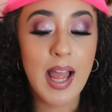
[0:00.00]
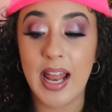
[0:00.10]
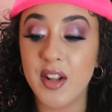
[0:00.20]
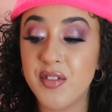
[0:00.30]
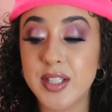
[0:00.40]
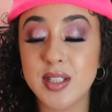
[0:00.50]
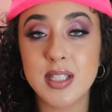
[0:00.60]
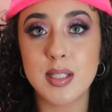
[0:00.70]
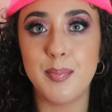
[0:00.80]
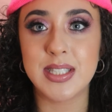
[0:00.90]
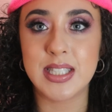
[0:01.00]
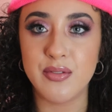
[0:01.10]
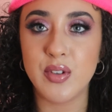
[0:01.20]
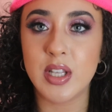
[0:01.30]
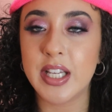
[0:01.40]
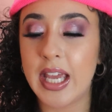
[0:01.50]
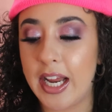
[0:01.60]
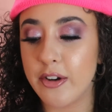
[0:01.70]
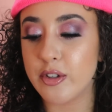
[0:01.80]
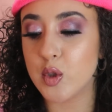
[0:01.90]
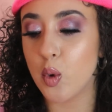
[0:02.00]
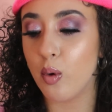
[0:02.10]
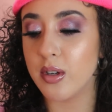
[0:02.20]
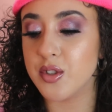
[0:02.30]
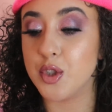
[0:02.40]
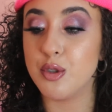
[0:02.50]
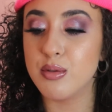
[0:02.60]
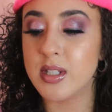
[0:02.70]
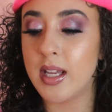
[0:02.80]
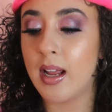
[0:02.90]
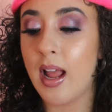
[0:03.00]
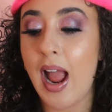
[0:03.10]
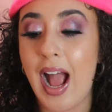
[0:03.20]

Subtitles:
And if this is specifically catered towards using